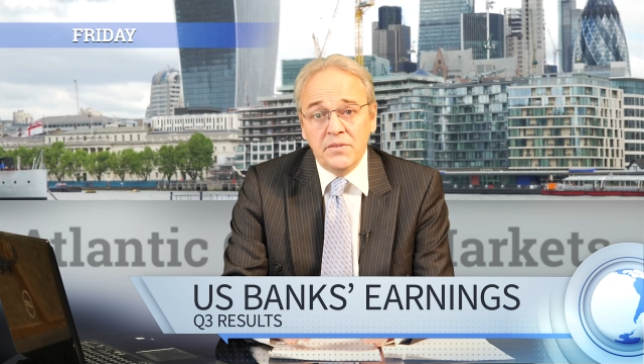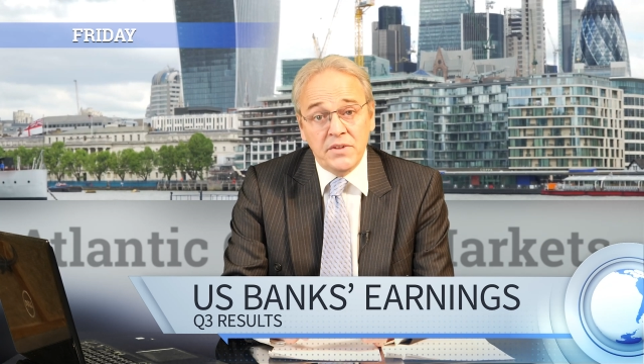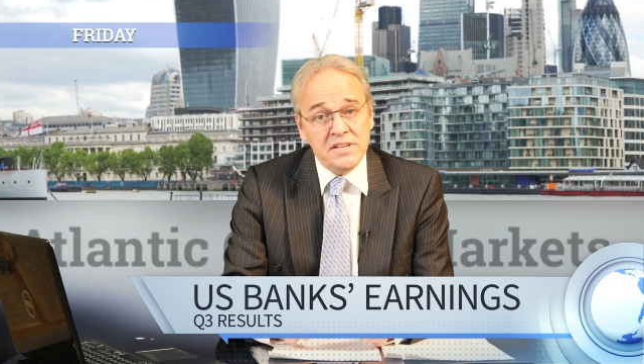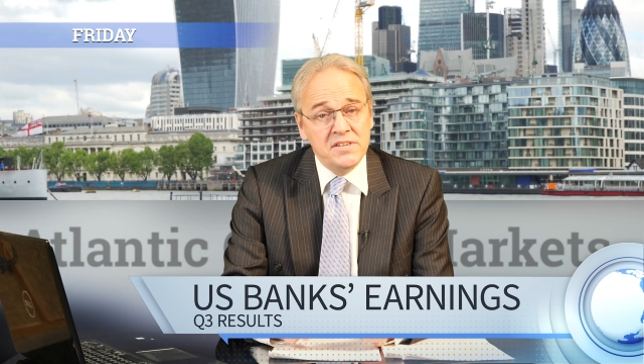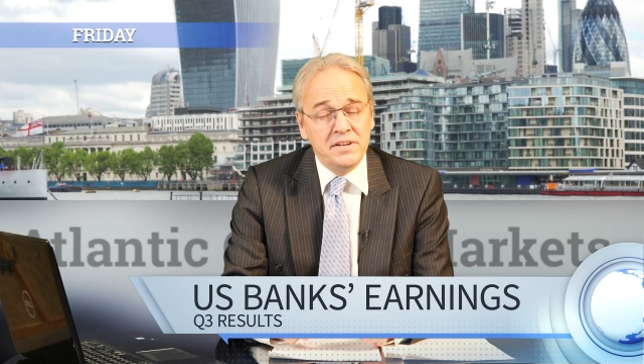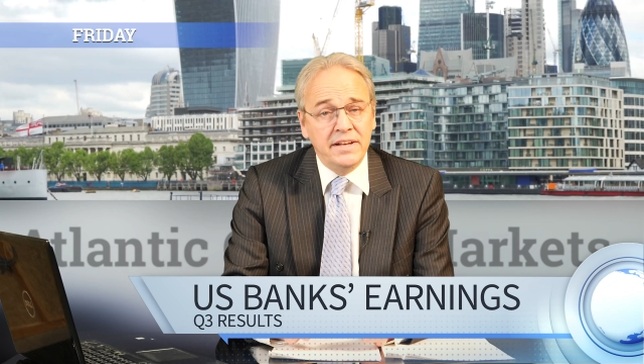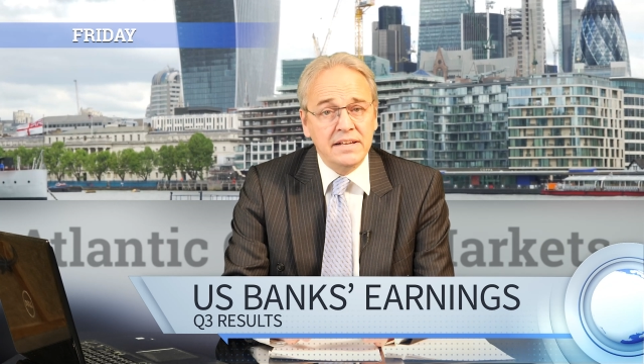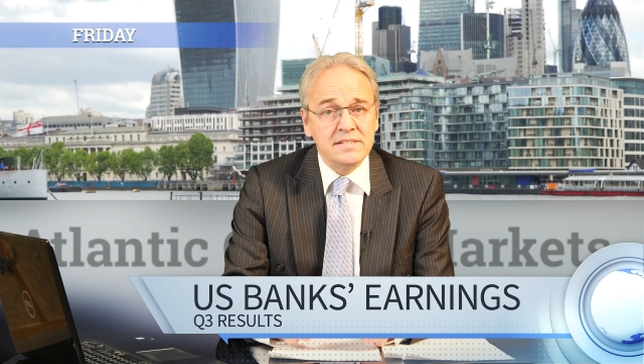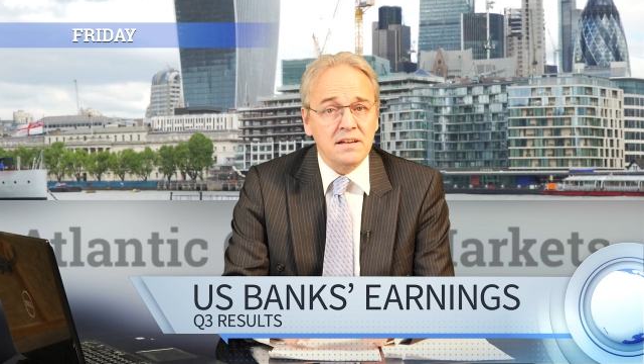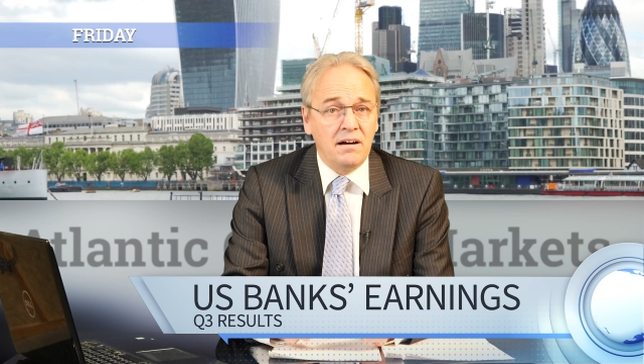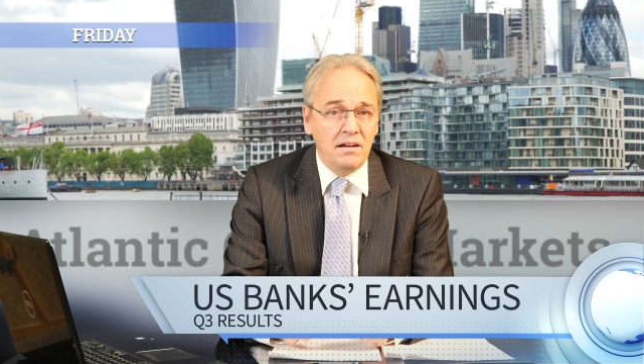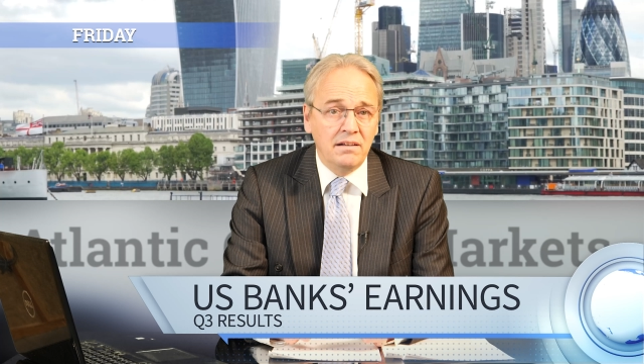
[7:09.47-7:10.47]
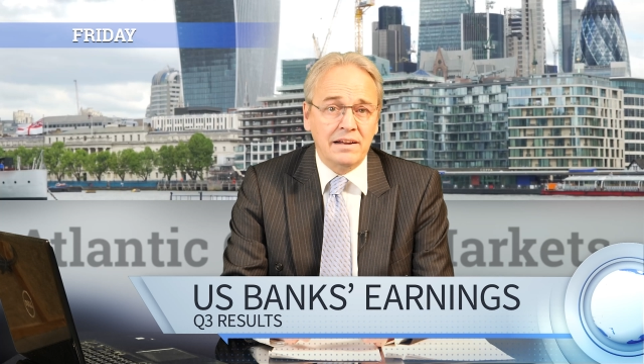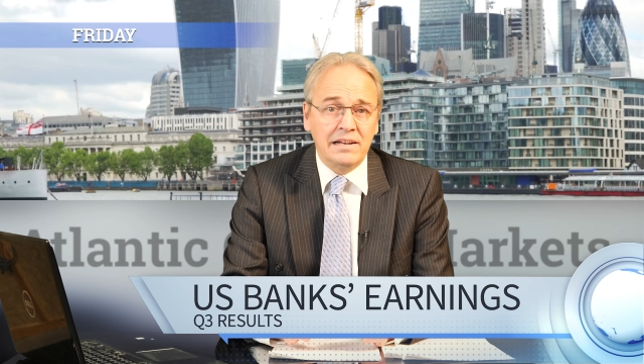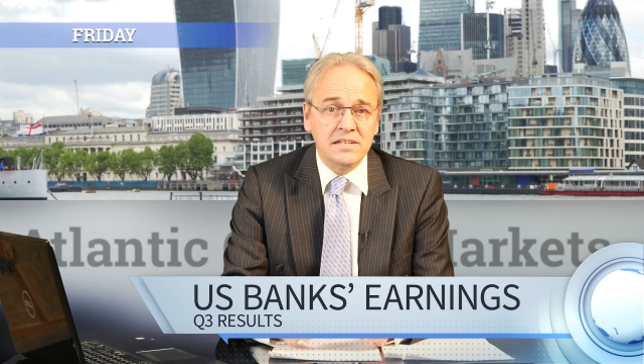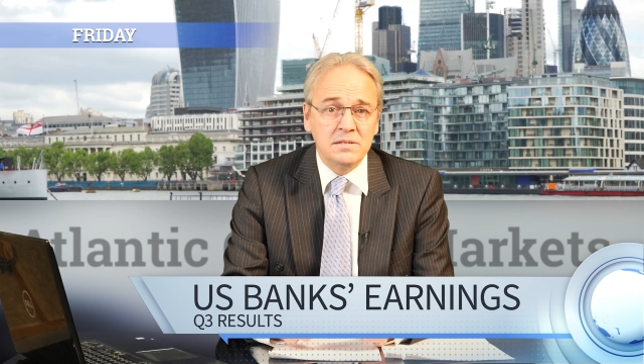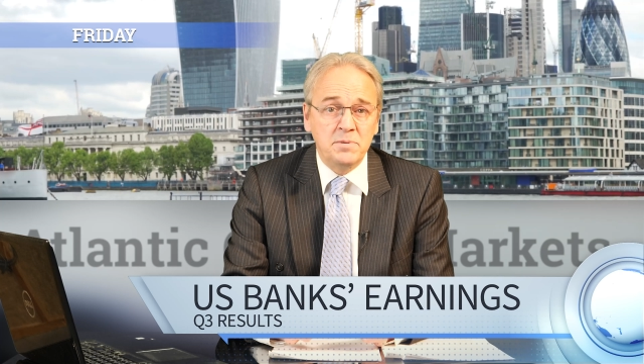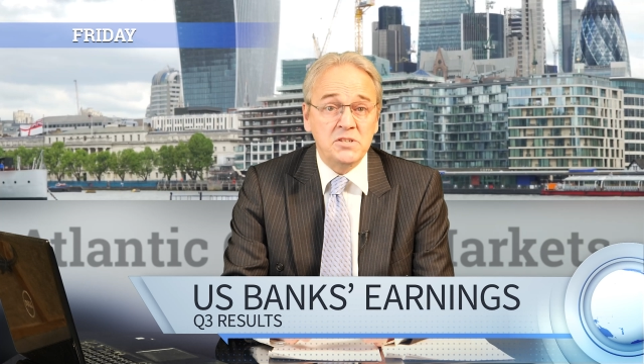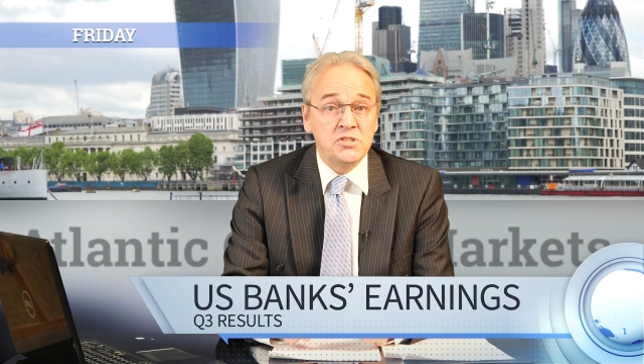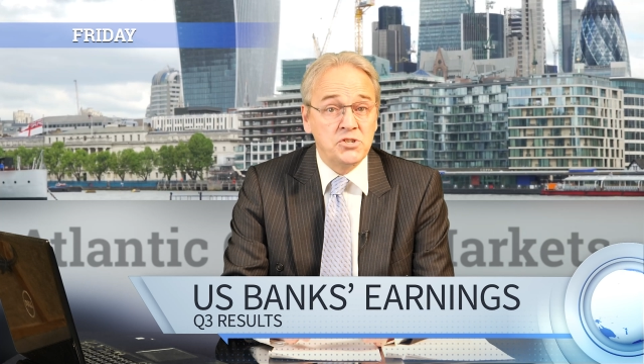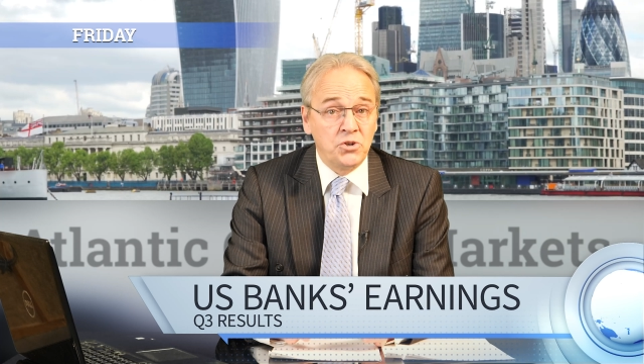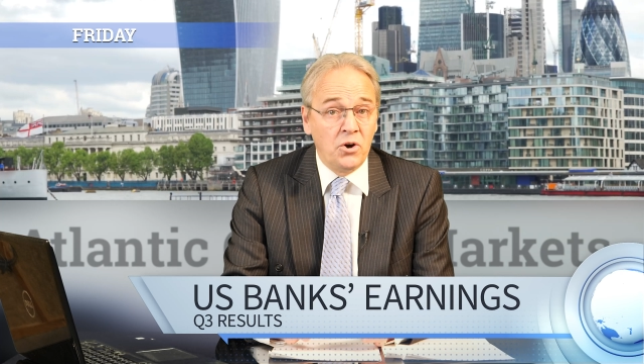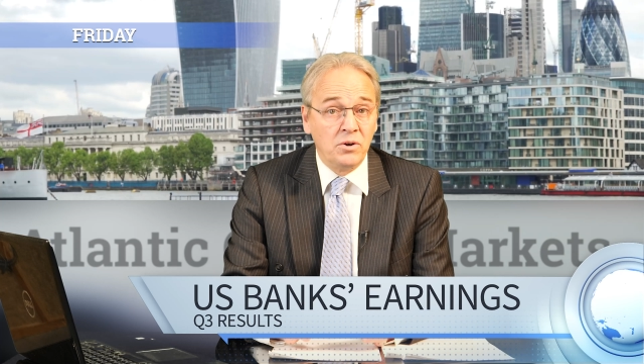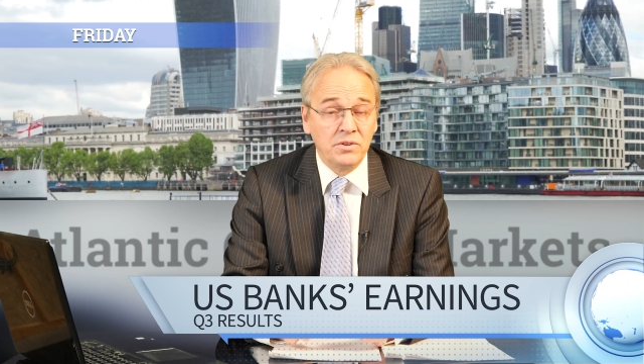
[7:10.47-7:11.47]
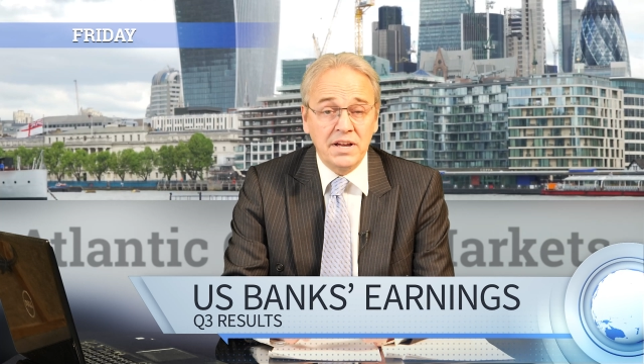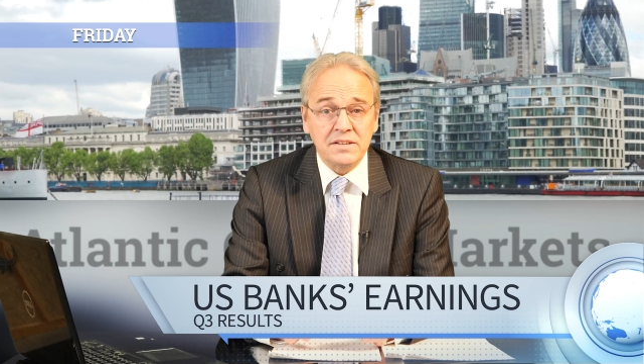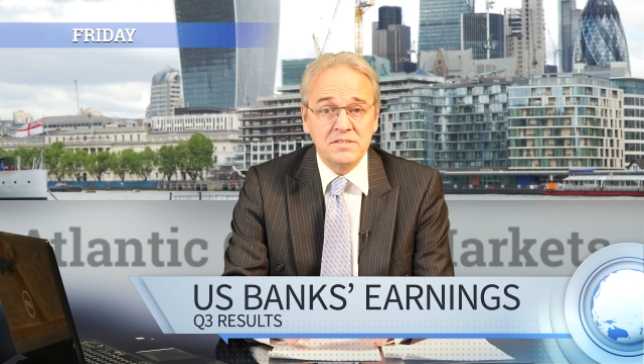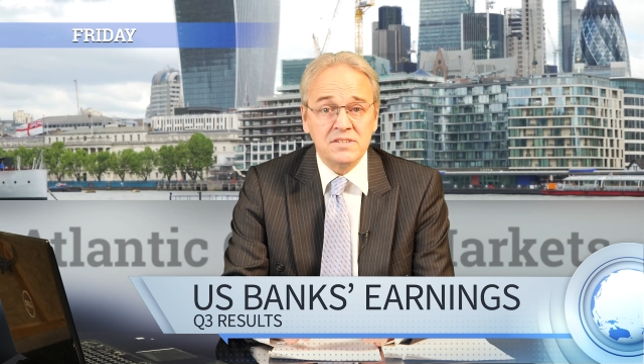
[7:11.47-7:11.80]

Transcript: These earnings are likely to be strong thanks